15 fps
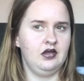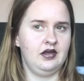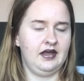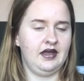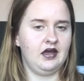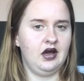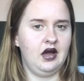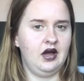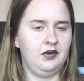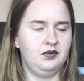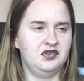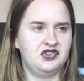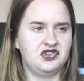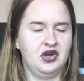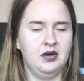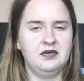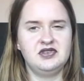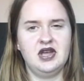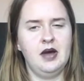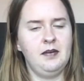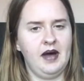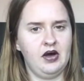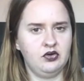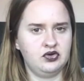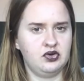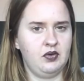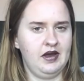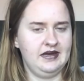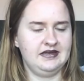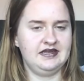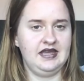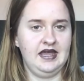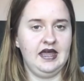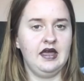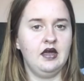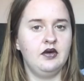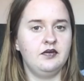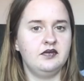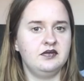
like I was stopped at about 20